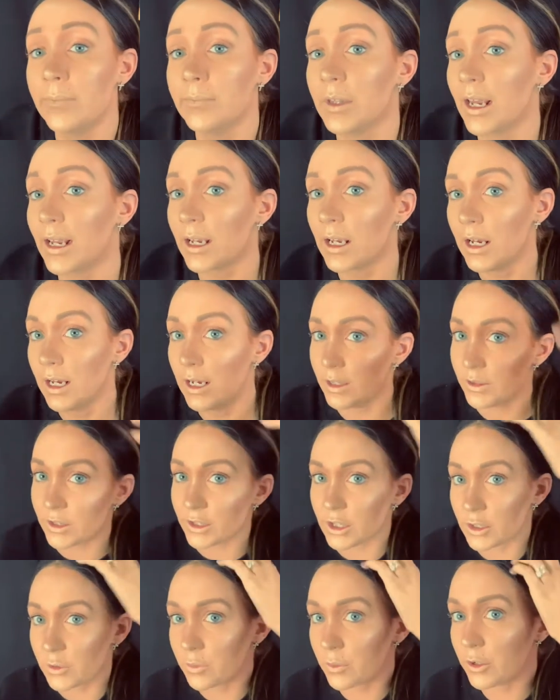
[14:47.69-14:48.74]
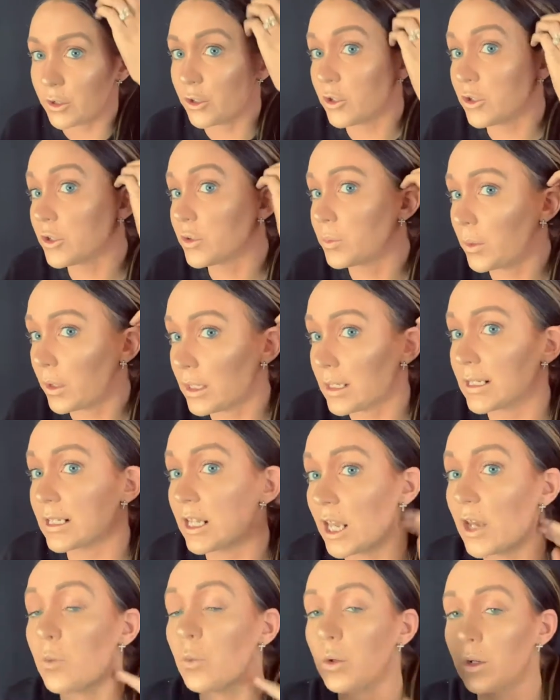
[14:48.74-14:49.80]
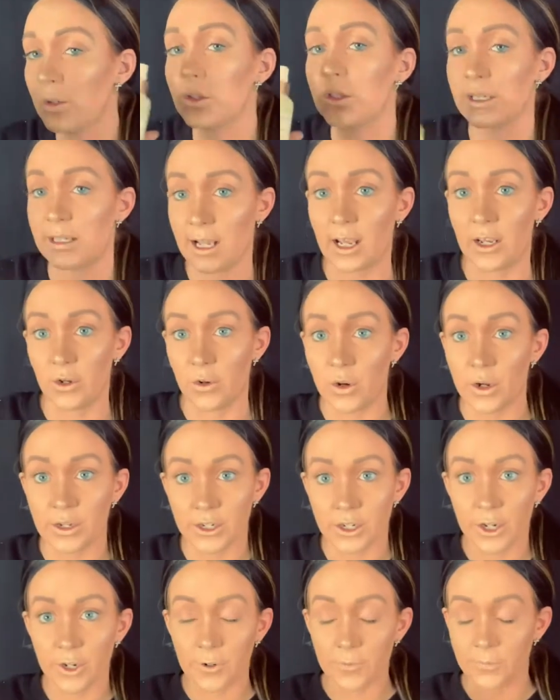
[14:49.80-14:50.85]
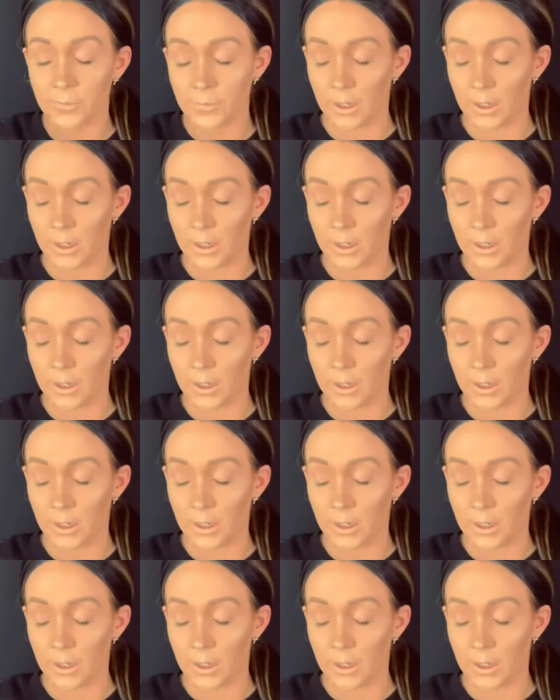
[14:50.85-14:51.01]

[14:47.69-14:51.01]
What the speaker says: Like, this is one of those ones that will stay on you.